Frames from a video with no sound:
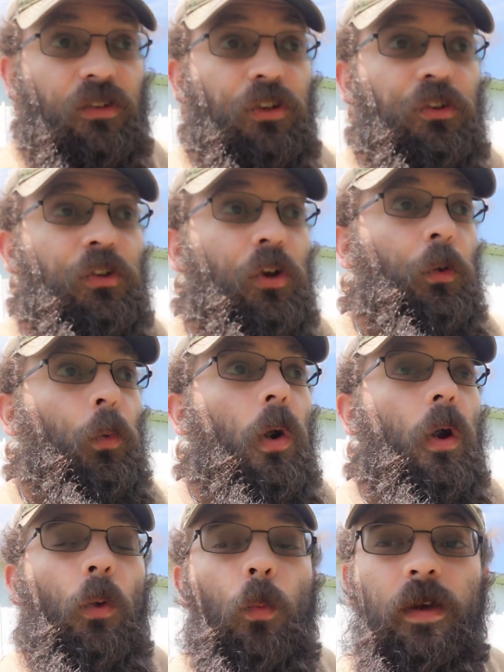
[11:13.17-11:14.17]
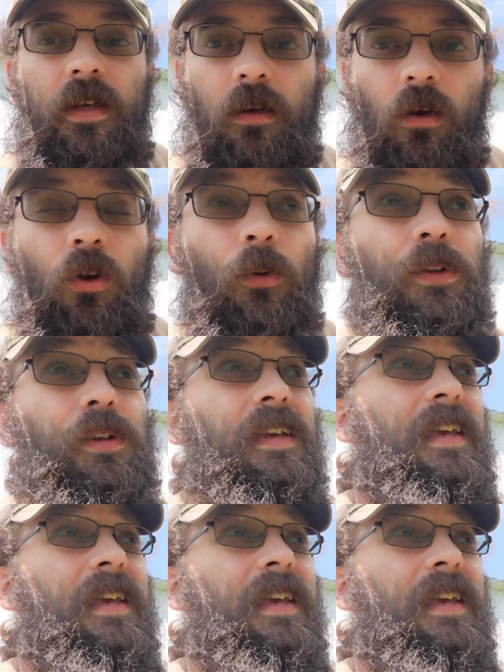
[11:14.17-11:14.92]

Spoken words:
So we are going to